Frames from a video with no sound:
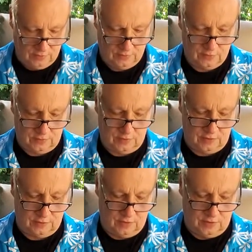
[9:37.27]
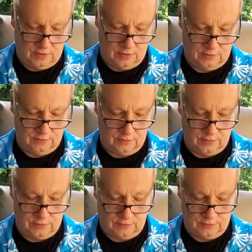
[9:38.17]
It's like that's kind of like
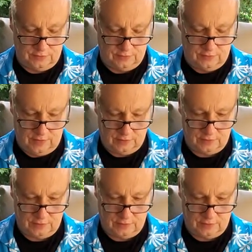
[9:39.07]
justice and death,